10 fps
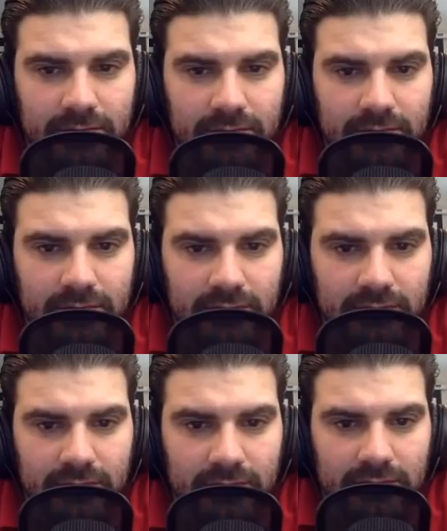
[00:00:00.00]

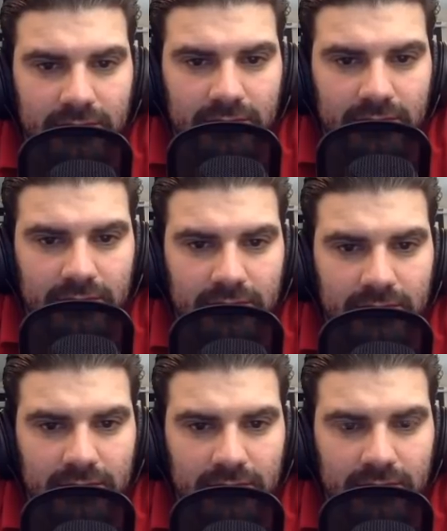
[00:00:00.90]

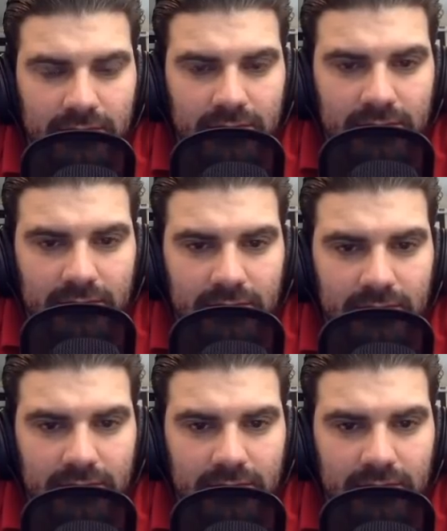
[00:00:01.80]

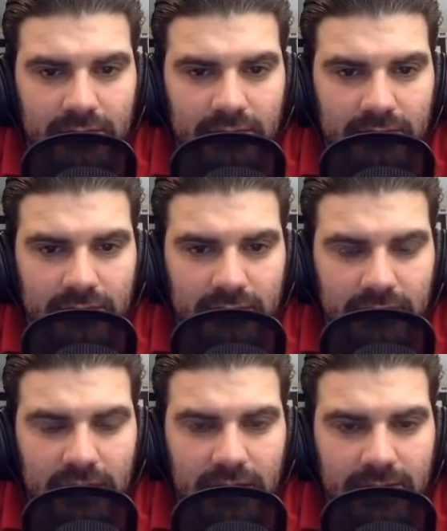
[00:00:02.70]

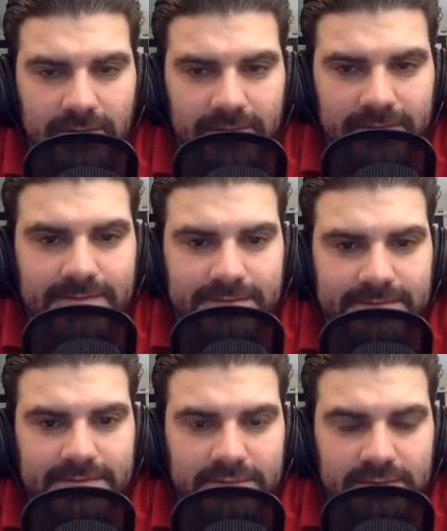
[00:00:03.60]

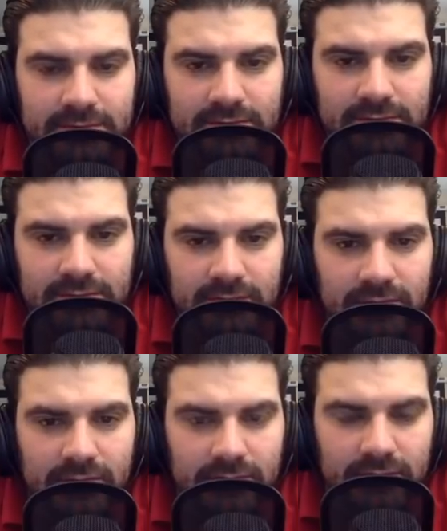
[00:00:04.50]

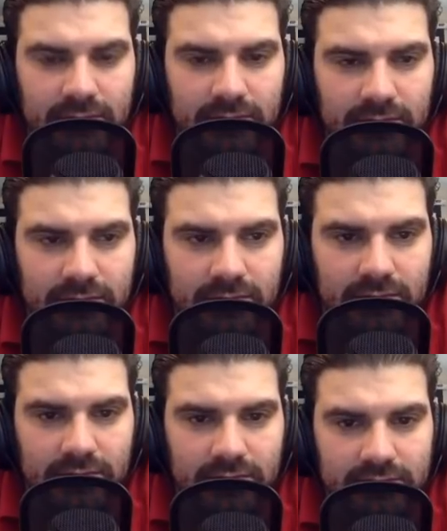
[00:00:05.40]

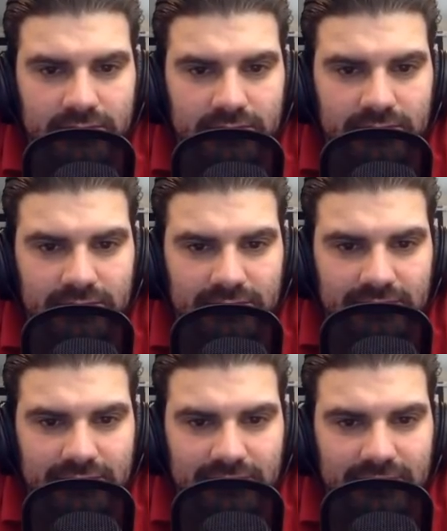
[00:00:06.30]

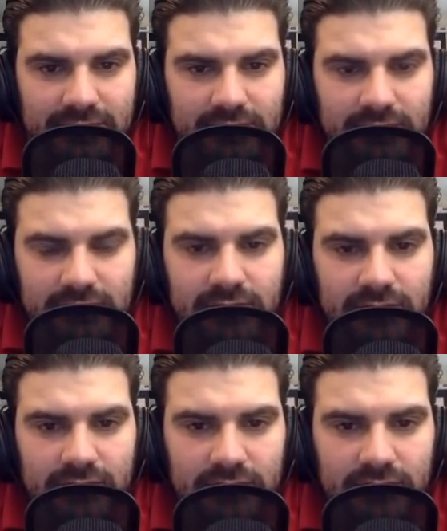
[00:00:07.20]
The person shown says nothing.